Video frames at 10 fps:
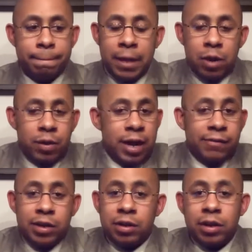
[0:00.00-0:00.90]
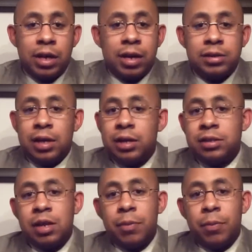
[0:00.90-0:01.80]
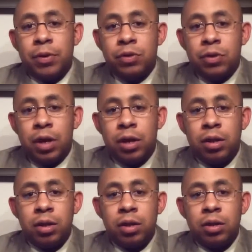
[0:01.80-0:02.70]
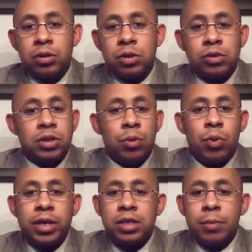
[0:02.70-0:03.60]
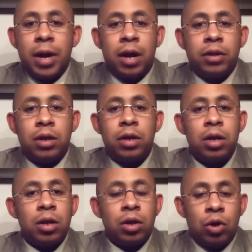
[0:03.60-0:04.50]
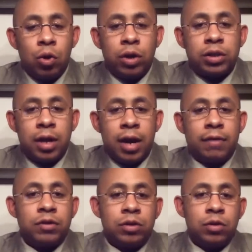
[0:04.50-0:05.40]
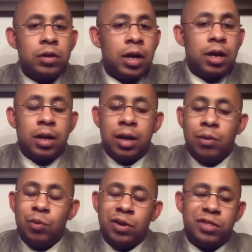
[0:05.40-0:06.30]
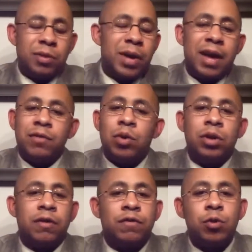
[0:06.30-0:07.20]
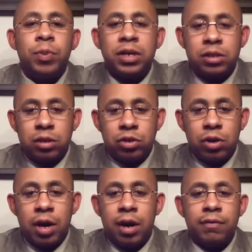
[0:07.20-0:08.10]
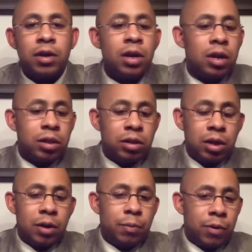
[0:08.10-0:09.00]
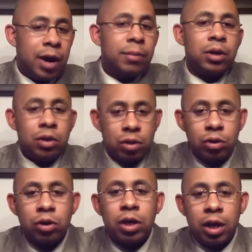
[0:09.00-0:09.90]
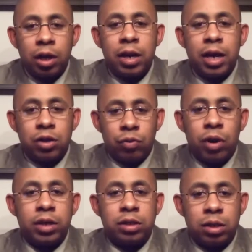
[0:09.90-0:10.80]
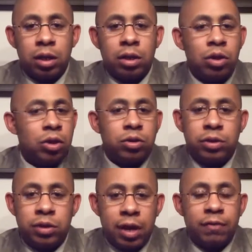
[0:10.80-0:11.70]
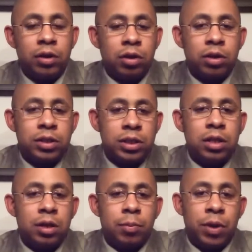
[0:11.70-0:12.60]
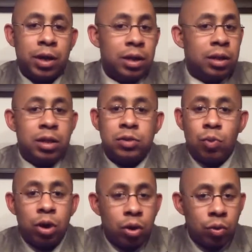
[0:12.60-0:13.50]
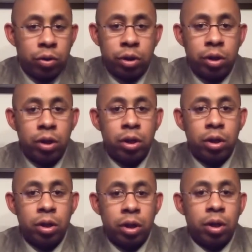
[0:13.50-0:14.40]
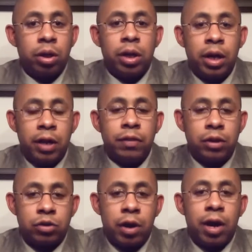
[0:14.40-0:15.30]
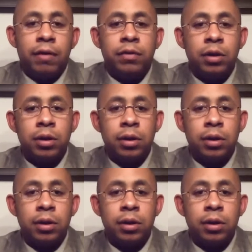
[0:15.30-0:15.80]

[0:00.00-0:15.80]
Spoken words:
They don't have any other guys that can step up and do that. So some way, somehow, they're going to have to do that. And with them having only a few picks in the draft, they're probably going to look in that direction, and you're definitely going to see them pick at least one corner in the draft.